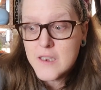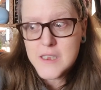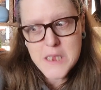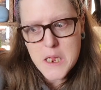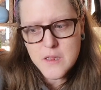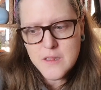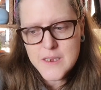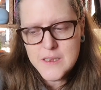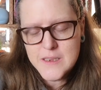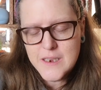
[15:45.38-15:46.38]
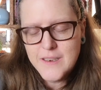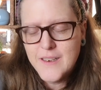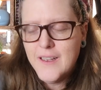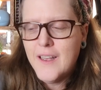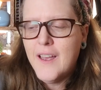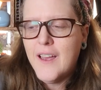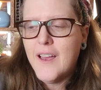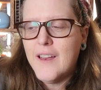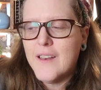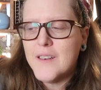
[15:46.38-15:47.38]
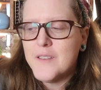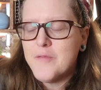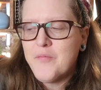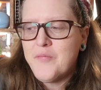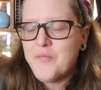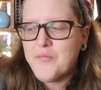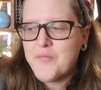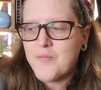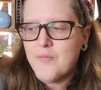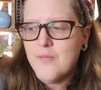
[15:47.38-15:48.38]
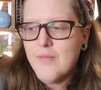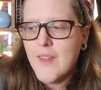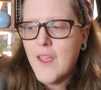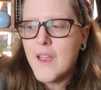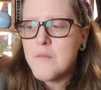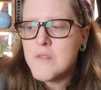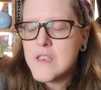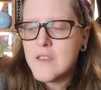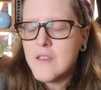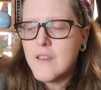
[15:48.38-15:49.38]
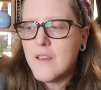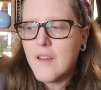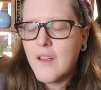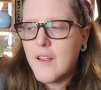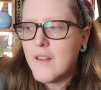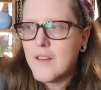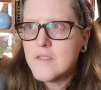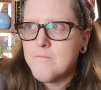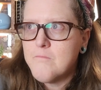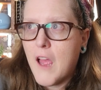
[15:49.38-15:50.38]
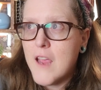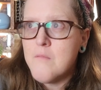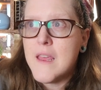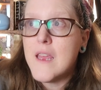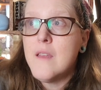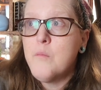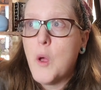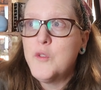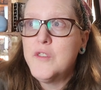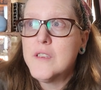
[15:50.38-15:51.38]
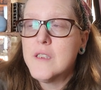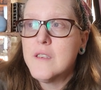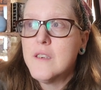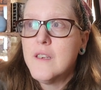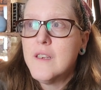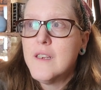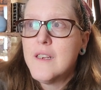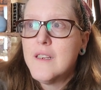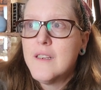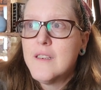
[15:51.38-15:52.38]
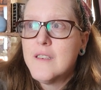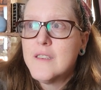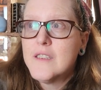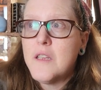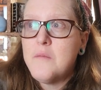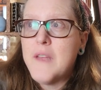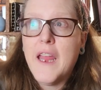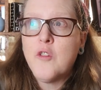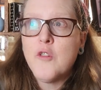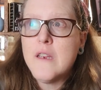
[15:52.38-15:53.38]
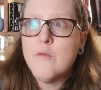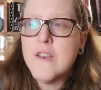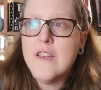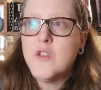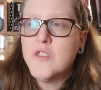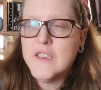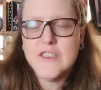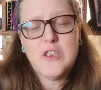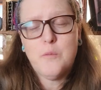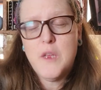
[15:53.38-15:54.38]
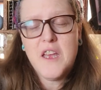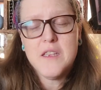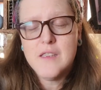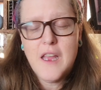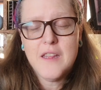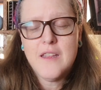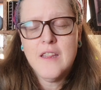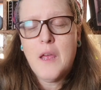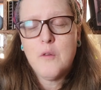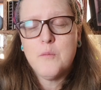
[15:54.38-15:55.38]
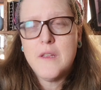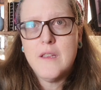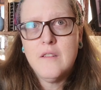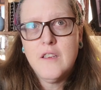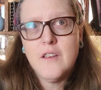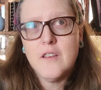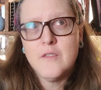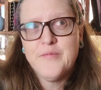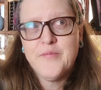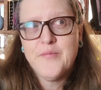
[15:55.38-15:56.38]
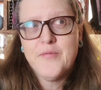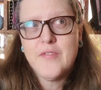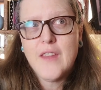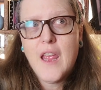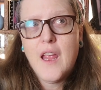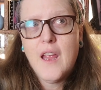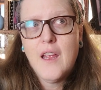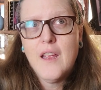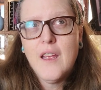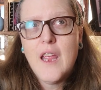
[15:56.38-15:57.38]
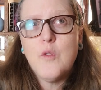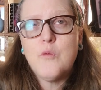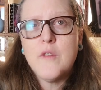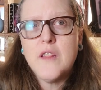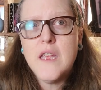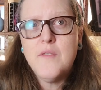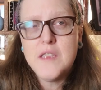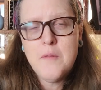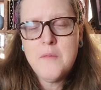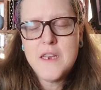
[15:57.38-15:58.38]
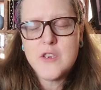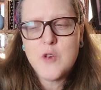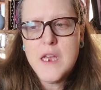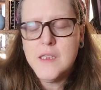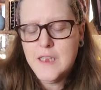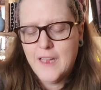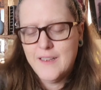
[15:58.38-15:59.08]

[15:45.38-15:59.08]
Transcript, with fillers: to say the least. Um, I'm, I may post some angry reels just because I think that would be, you know, it would relieve some of my stress.